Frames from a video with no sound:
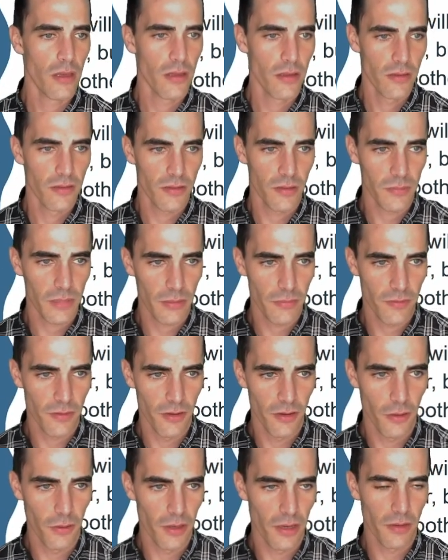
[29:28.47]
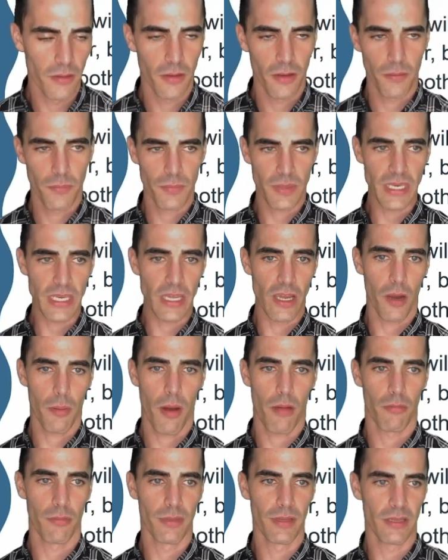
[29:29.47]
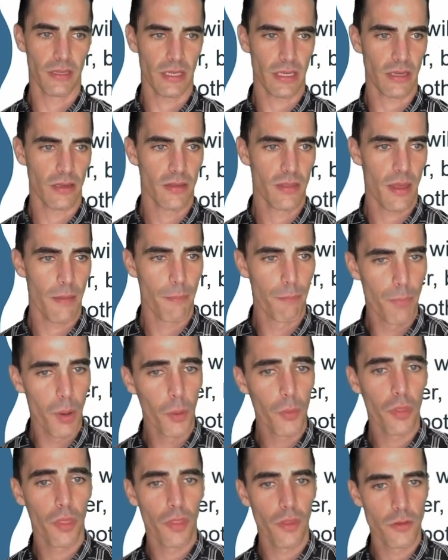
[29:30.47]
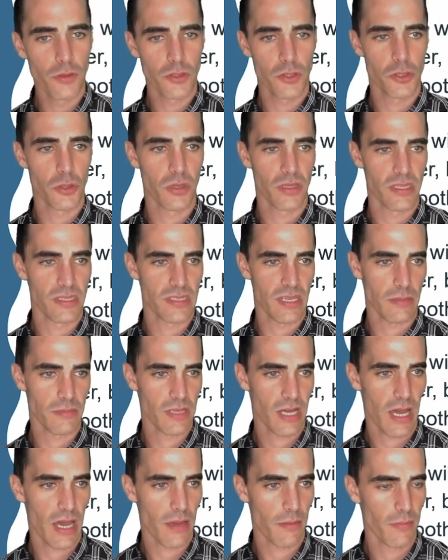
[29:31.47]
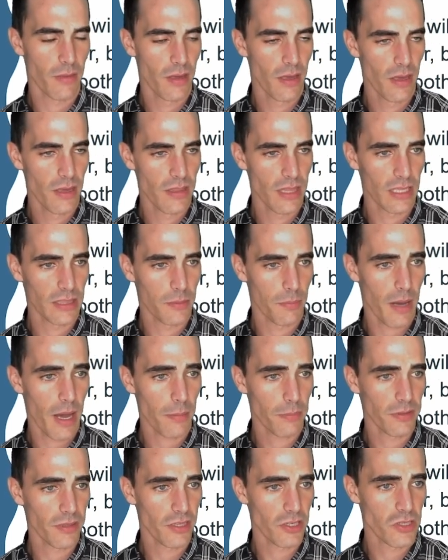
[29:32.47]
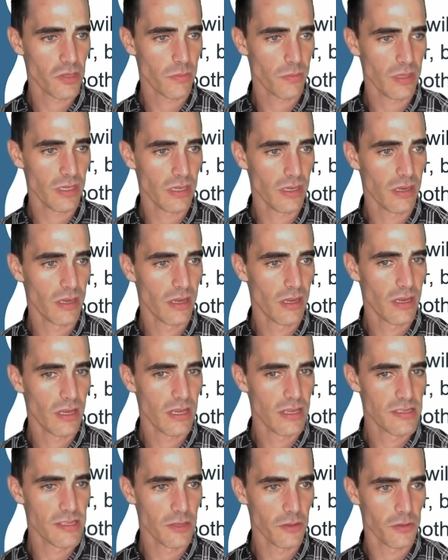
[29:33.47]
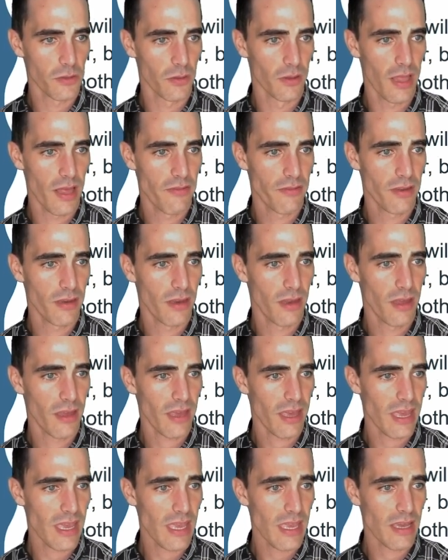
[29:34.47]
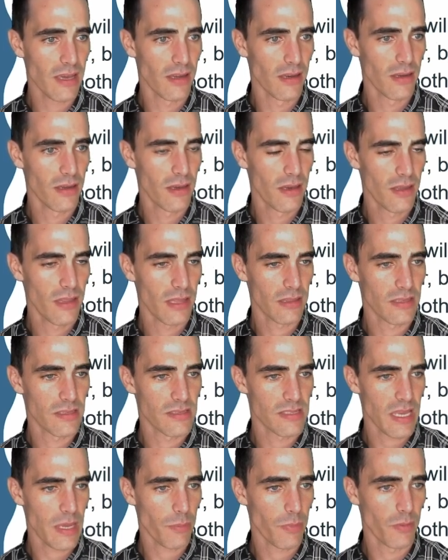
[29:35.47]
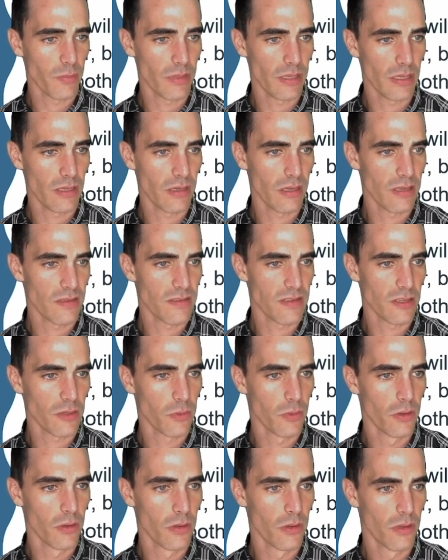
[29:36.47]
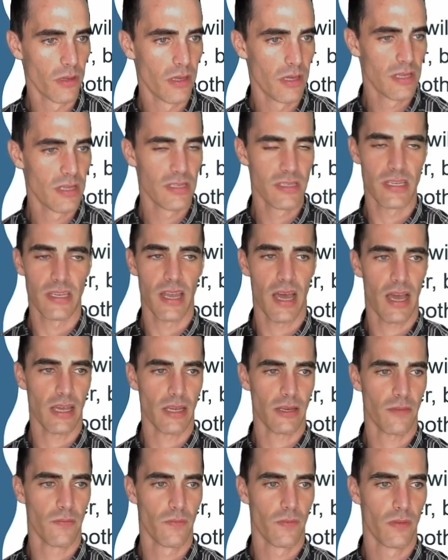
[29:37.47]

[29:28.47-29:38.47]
Sometimes denoted p, or probability, that both of those are true at the same time, that the population mean is equal to 11 and that the sample mean is equal to 9.